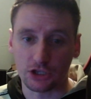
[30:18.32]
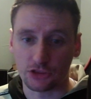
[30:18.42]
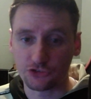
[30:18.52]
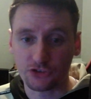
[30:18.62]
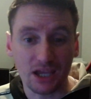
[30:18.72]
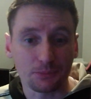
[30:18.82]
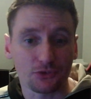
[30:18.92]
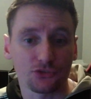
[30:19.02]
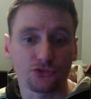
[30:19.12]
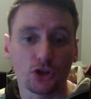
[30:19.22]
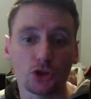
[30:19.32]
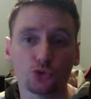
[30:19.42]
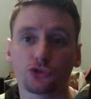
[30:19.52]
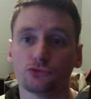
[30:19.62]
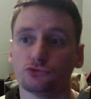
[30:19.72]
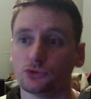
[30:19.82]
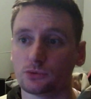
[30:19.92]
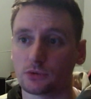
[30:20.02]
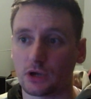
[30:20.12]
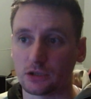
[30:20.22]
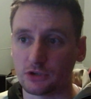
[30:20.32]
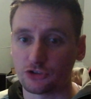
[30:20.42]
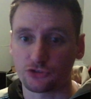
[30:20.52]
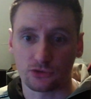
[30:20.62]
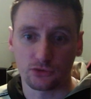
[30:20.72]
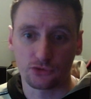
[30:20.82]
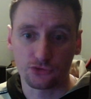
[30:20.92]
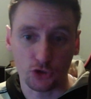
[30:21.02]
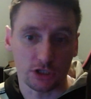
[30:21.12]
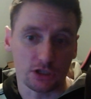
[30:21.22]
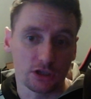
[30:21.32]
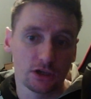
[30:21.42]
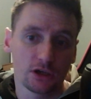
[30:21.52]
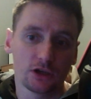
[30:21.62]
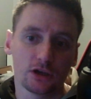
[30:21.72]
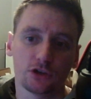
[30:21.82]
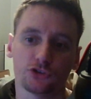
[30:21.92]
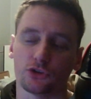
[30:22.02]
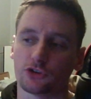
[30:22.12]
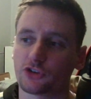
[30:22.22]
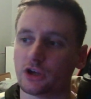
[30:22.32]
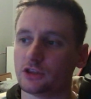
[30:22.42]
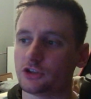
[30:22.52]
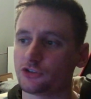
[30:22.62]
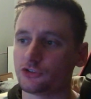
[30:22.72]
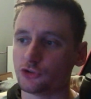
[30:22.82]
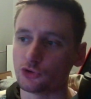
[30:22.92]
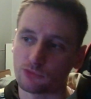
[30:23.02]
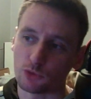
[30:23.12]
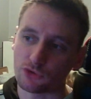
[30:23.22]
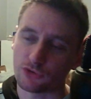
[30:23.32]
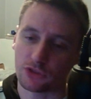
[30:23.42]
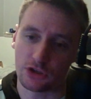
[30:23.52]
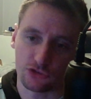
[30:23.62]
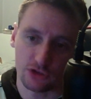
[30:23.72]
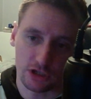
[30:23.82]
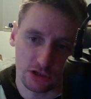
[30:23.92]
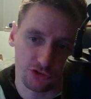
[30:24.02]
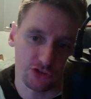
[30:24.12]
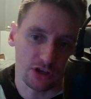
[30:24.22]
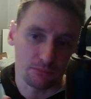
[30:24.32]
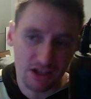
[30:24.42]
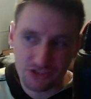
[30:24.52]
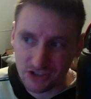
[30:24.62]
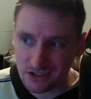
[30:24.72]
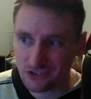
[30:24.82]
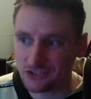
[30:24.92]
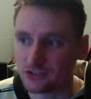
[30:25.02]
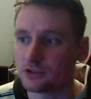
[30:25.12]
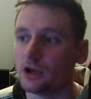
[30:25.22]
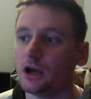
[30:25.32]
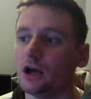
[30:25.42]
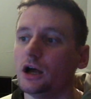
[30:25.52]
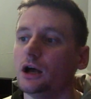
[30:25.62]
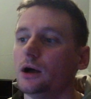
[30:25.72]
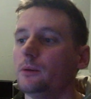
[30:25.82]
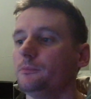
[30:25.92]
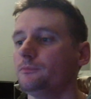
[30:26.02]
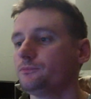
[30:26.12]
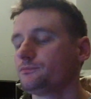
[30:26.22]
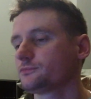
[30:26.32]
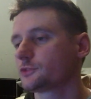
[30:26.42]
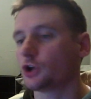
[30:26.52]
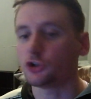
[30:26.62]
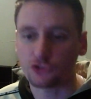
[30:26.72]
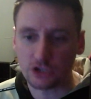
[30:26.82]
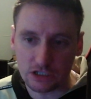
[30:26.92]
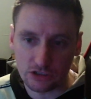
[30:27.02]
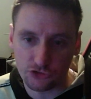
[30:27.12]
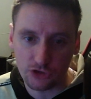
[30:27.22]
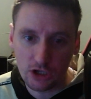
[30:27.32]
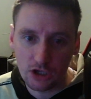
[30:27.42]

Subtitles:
this type follows the root animation fully. So this is used more for things like cinematics, cutscenes,